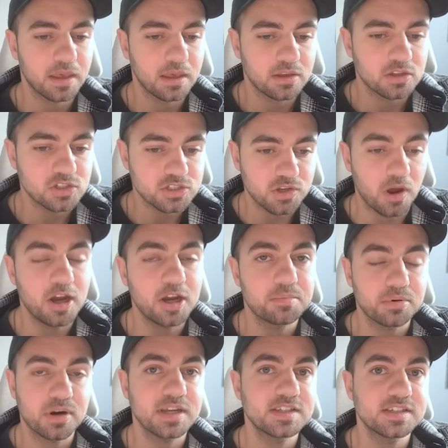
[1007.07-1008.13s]
stock
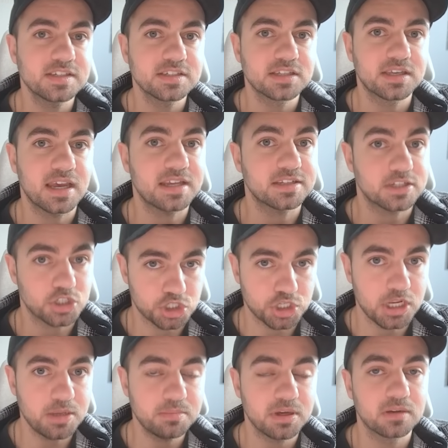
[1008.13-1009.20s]
prices get
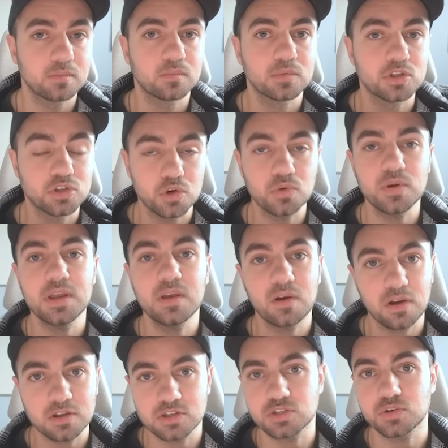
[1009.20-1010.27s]
cheap during
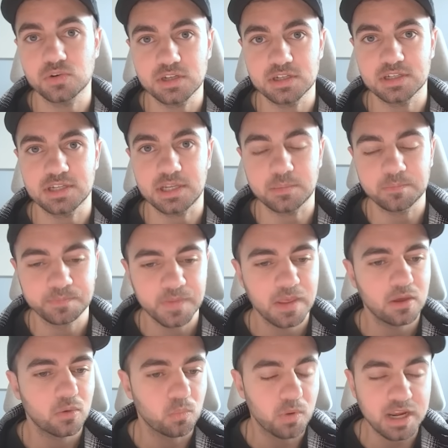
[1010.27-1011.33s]
uncertainty.
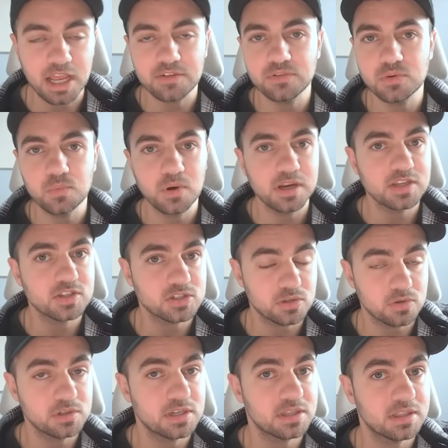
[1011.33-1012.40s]
When everyone is
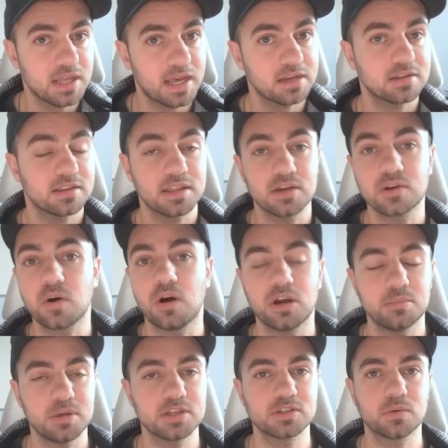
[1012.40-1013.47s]
certain that the
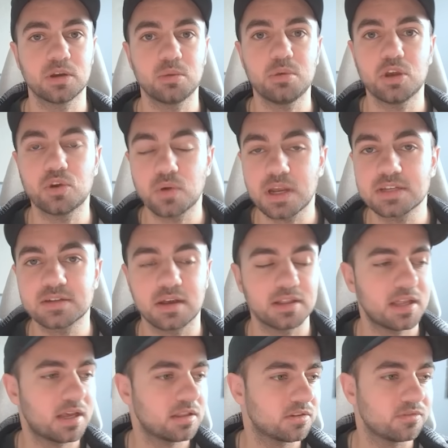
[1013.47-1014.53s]
economy is going to be great and
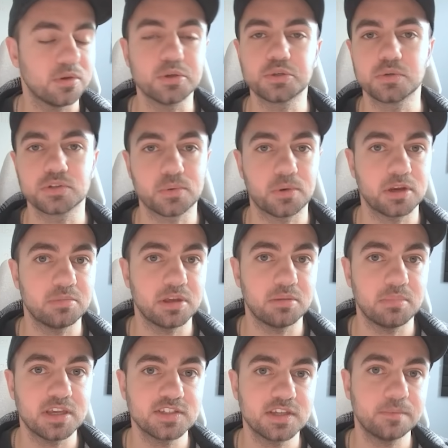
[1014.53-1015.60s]
that the future is going to be
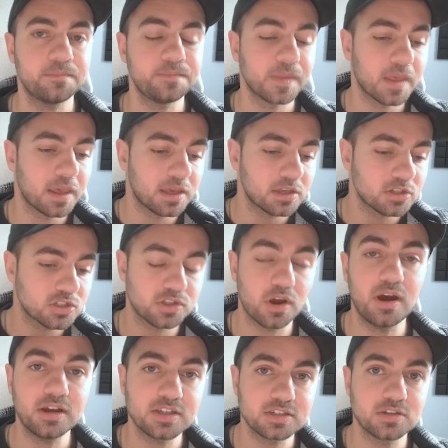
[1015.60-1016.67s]
amazing,
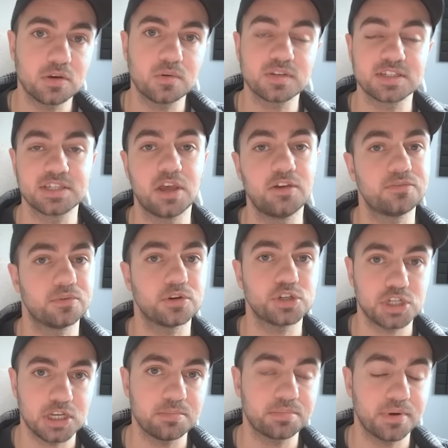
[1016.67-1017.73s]
stocks don't sell for
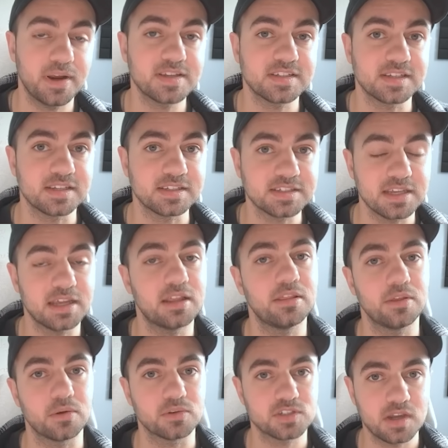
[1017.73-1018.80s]
cheap prices in
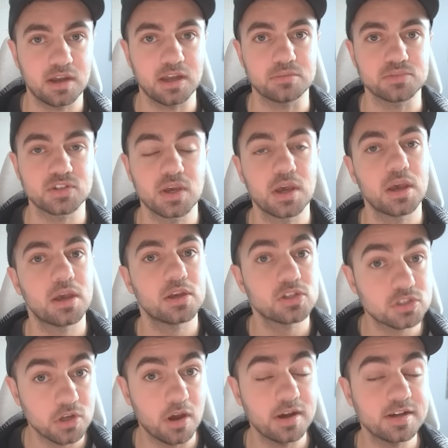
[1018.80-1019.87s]
those times.
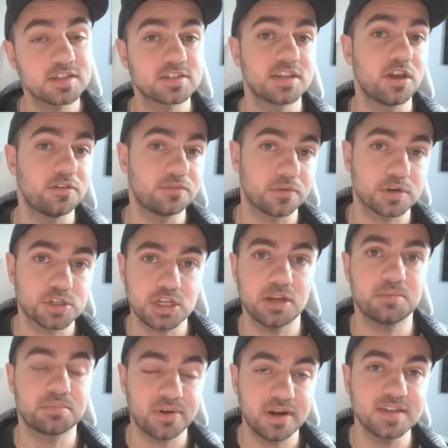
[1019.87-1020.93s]
Stocks sell for
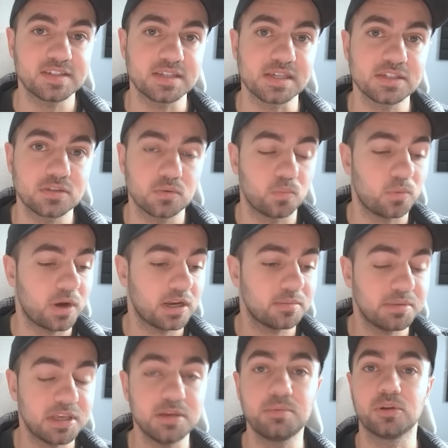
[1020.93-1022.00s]
cheap prices when
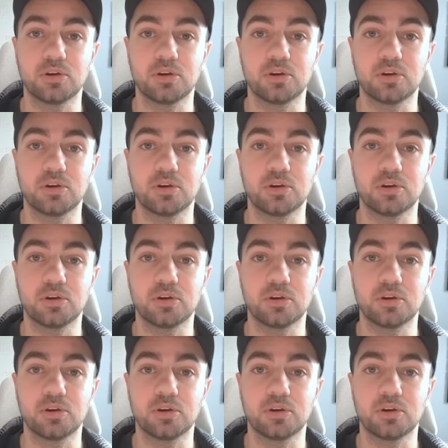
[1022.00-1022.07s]
people